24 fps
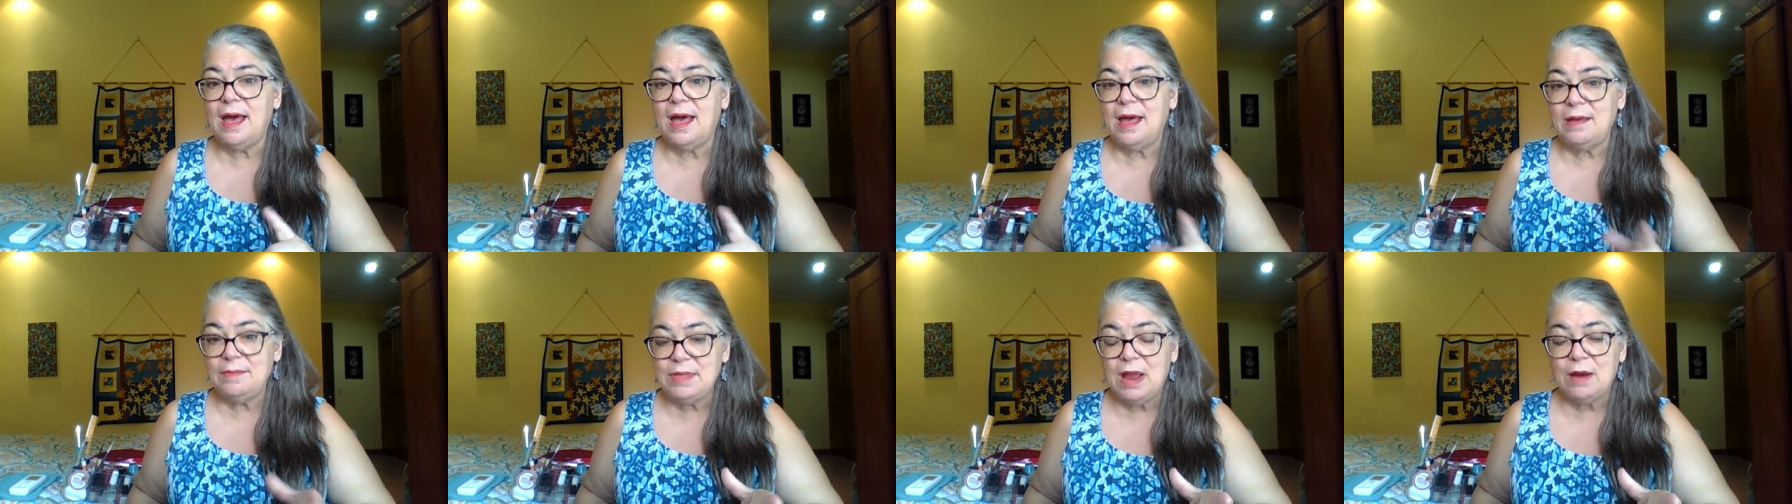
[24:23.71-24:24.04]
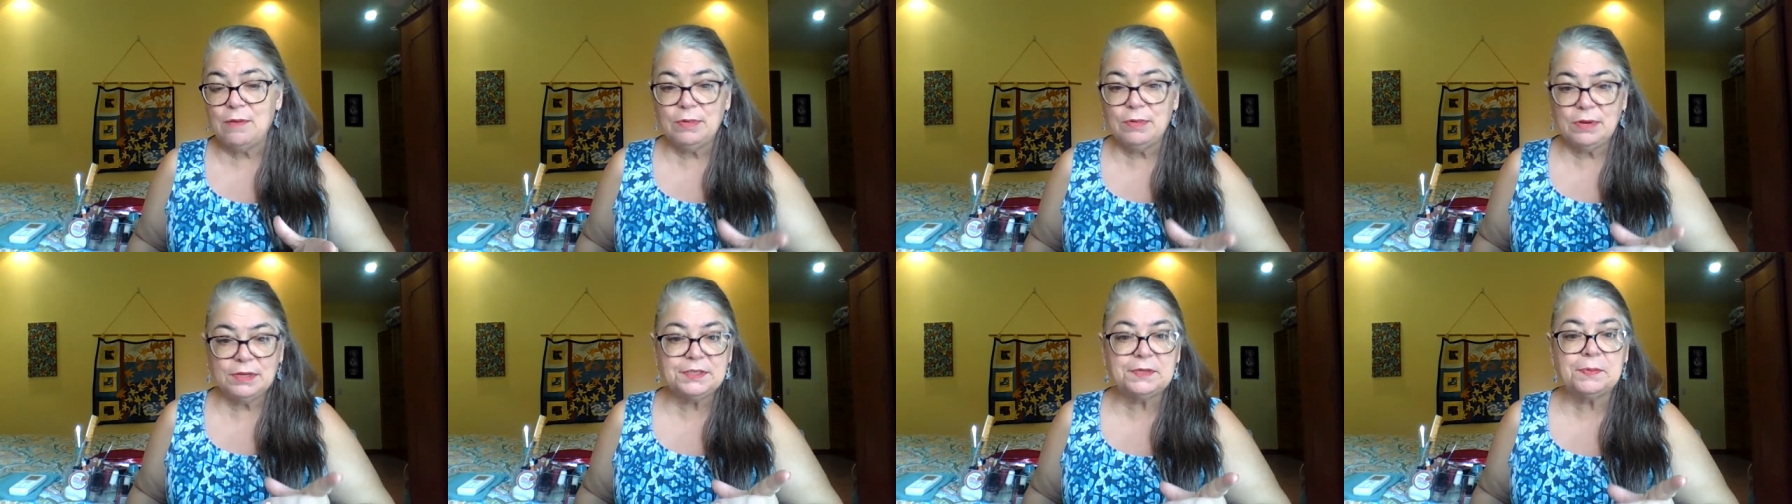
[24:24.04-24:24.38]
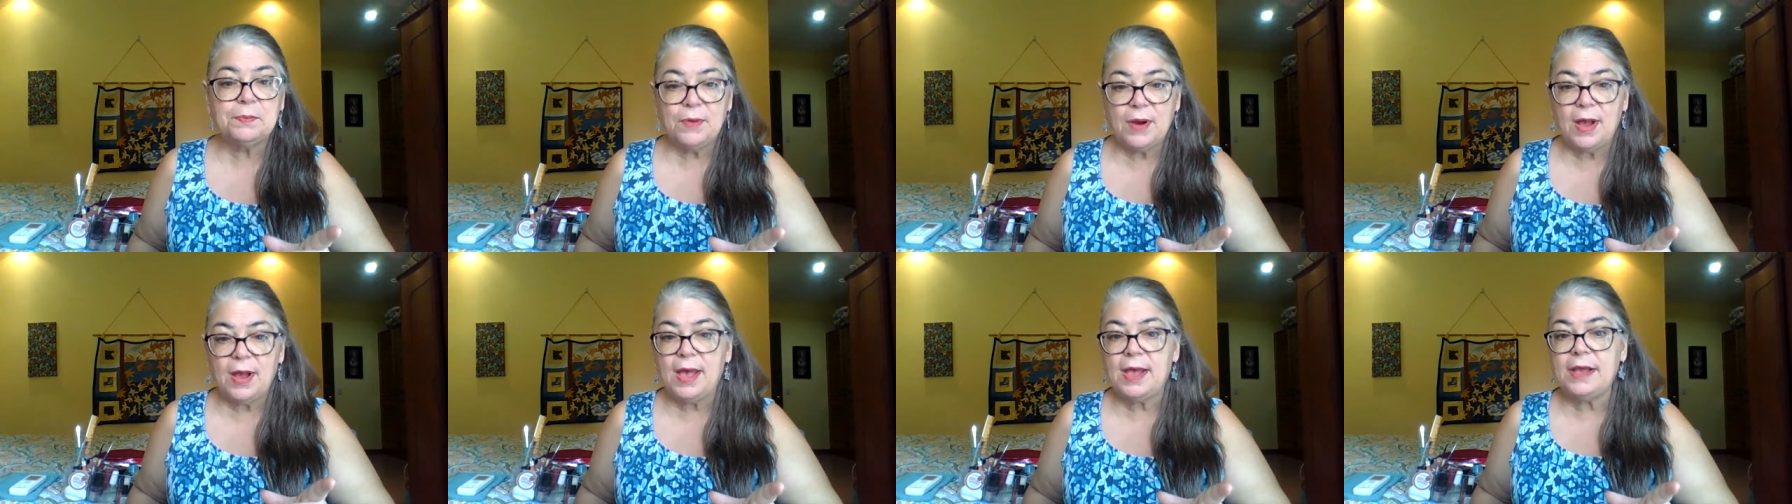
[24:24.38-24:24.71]
I'm not real
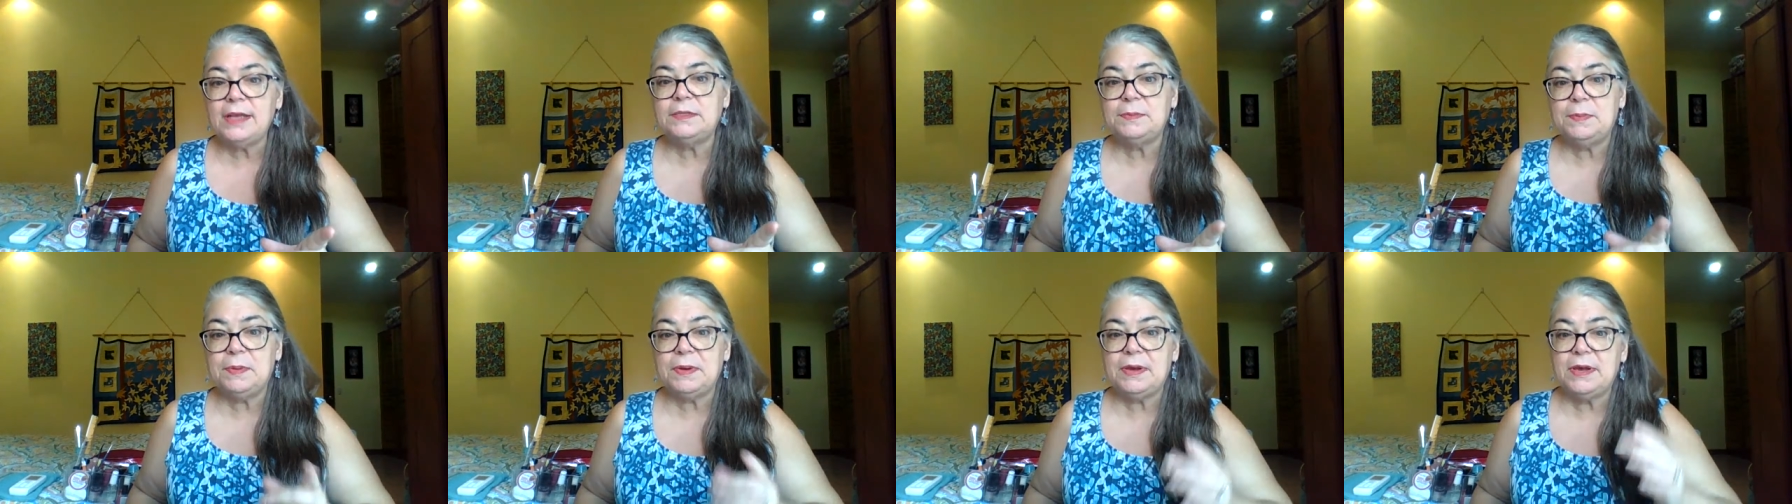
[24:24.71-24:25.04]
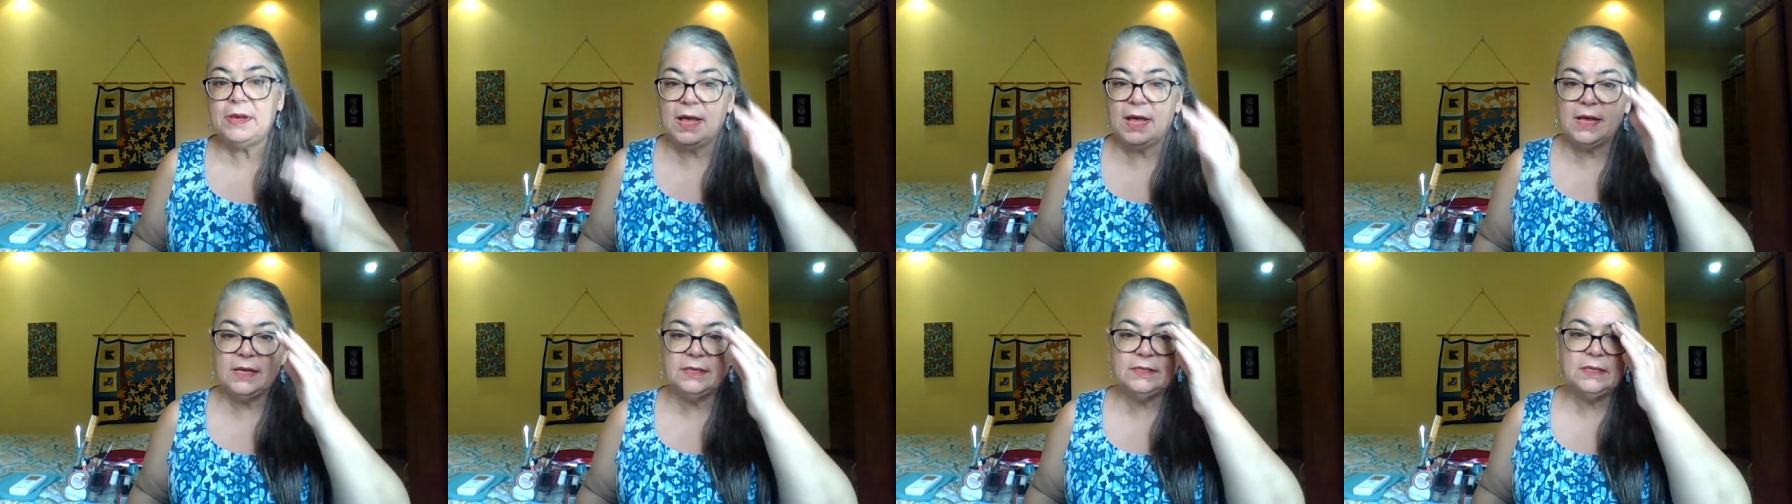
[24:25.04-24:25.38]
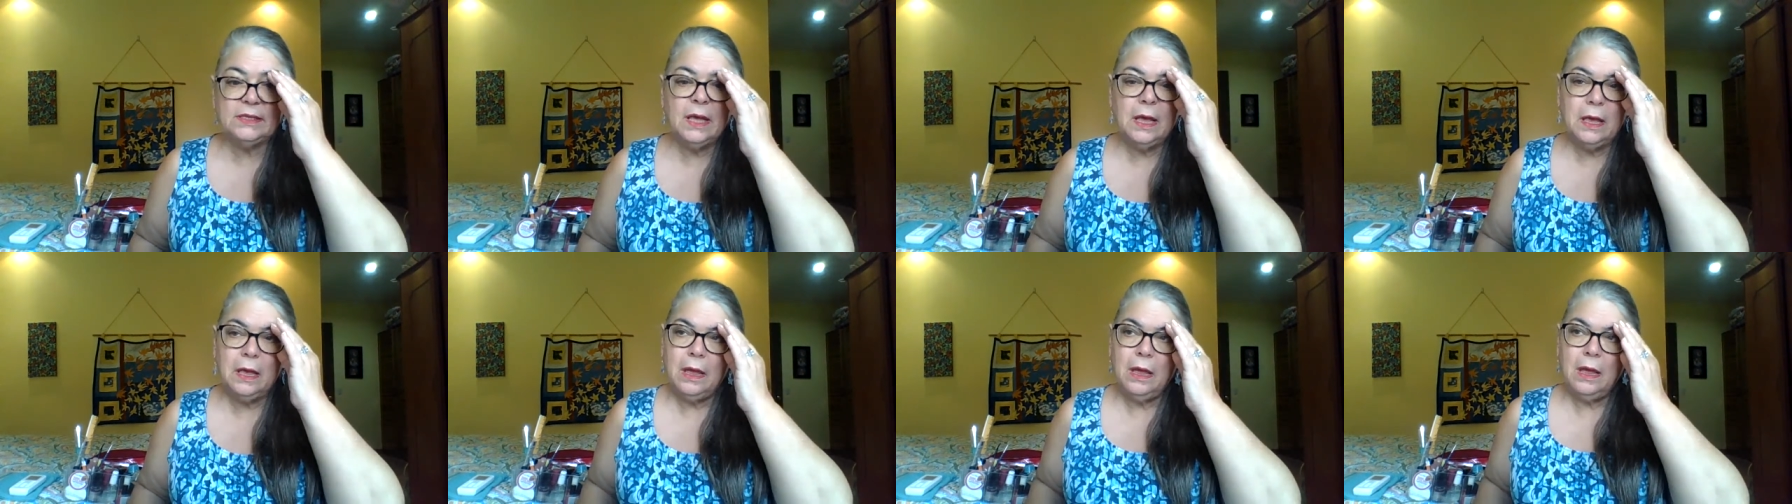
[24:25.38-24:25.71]
surprised because